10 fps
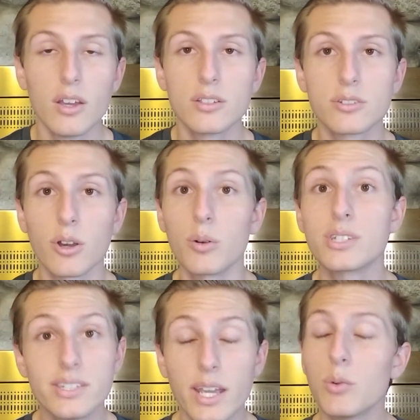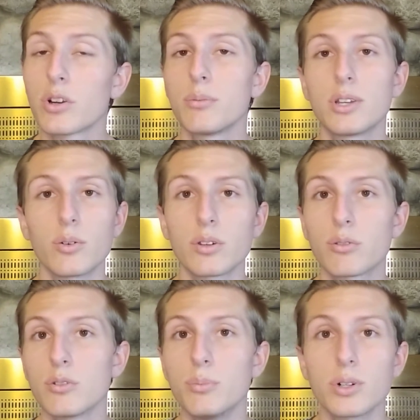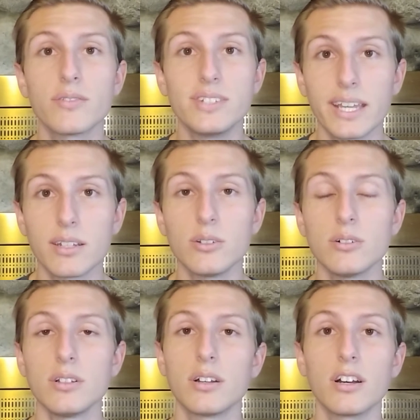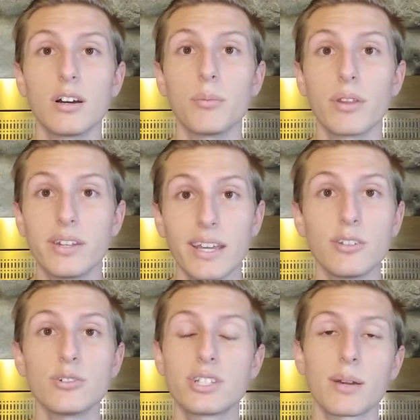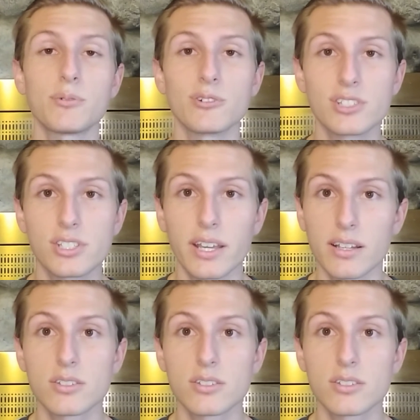So today we're going to be going through the book of Daniel, Daniel chapter 6.